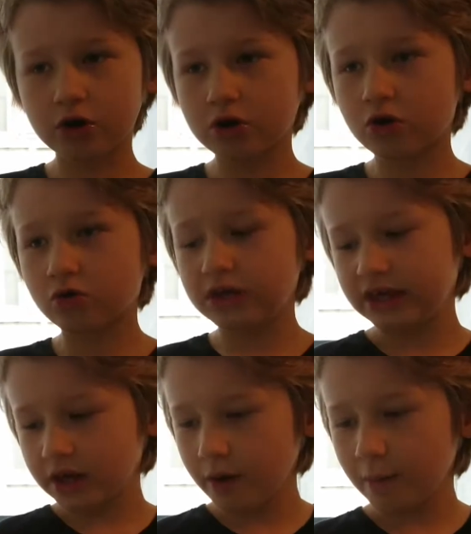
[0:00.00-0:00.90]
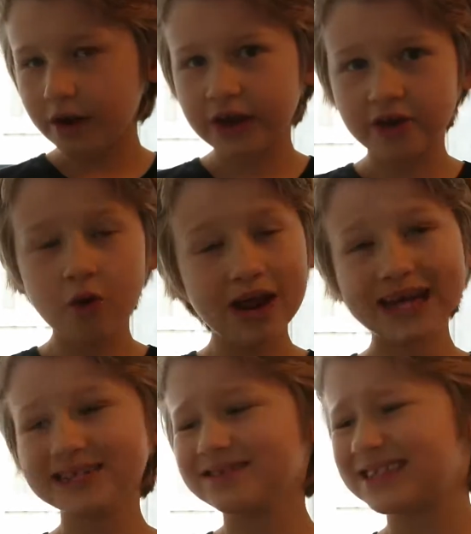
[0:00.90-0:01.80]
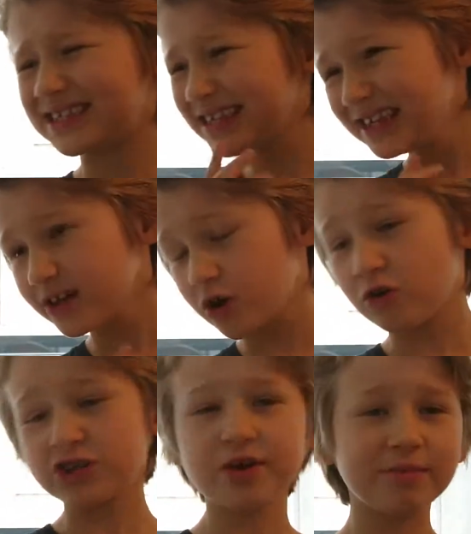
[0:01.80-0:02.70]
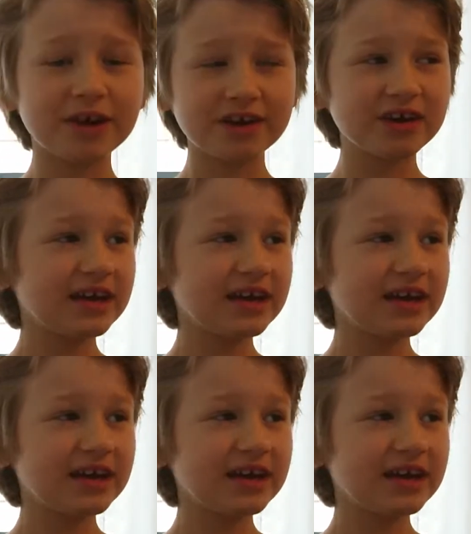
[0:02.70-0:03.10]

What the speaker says: Codea, but I don't actually see the code, so I'm kind of